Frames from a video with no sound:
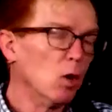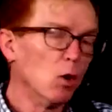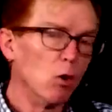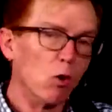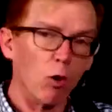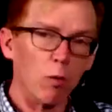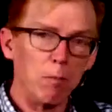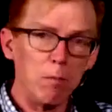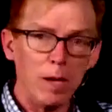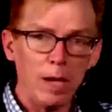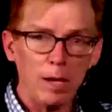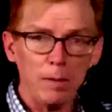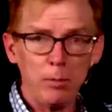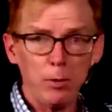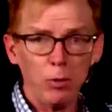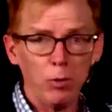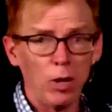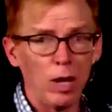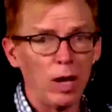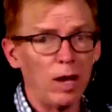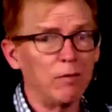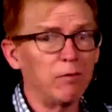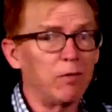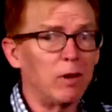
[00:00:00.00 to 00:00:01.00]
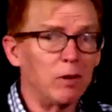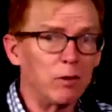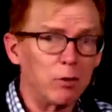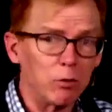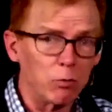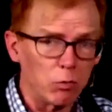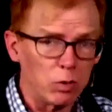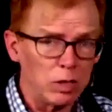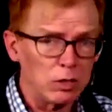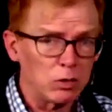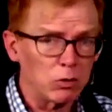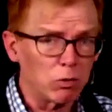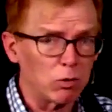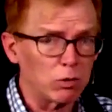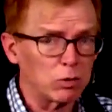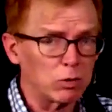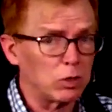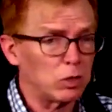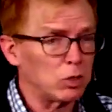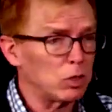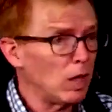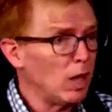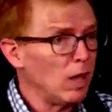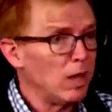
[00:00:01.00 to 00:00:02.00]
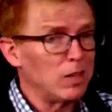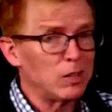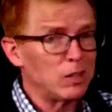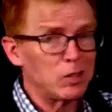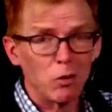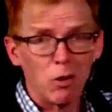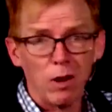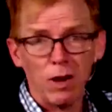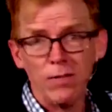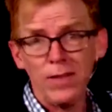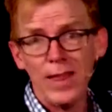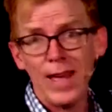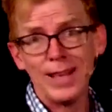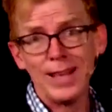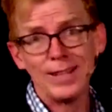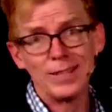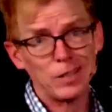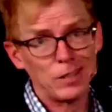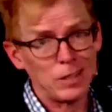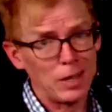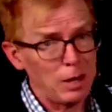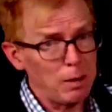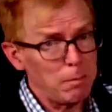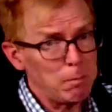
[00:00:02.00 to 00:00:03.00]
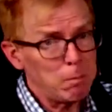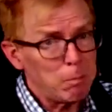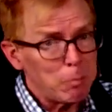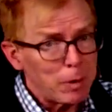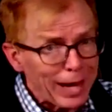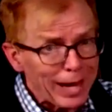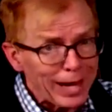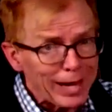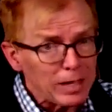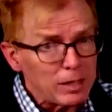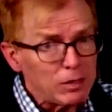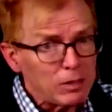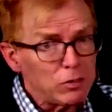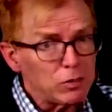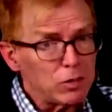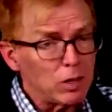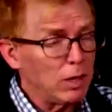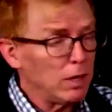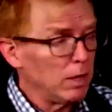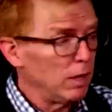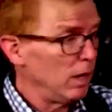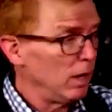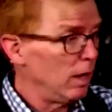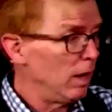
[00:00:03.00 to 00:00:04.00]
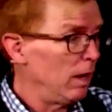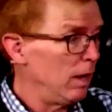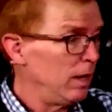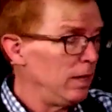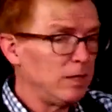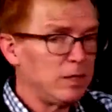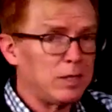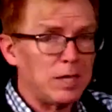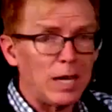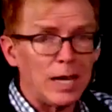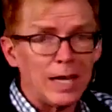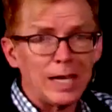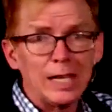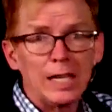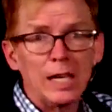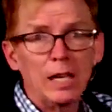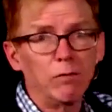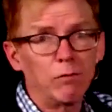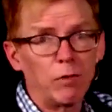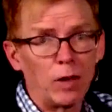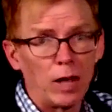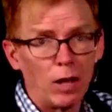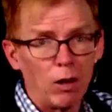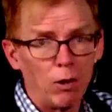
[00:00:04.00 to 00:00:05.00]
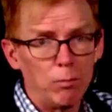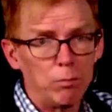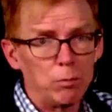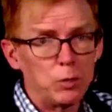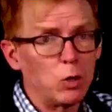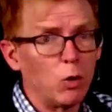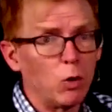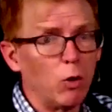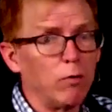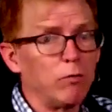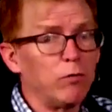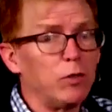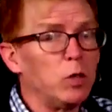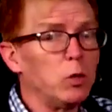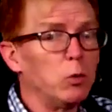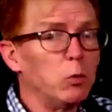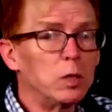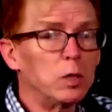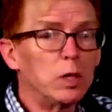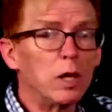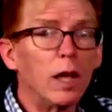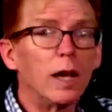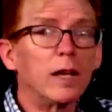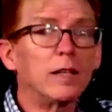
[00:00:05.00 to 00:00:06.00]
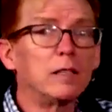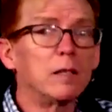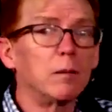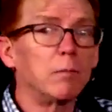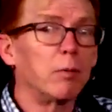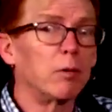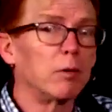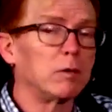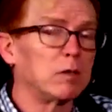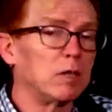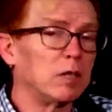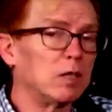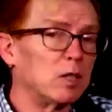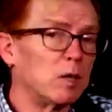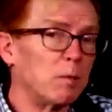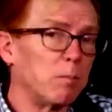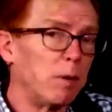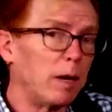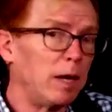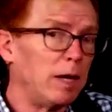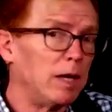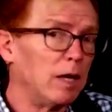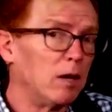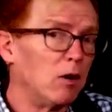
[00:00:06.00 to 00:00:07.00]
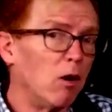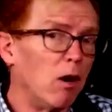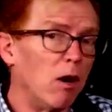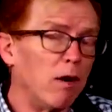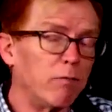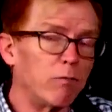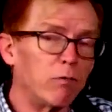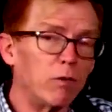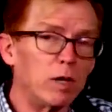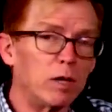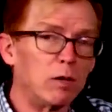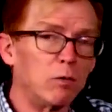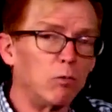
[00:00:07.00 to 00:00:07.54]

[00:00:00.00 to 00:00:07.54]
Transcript: or maybe you have other resources. So on that same page is a Give Help. So if you would like to participate in offering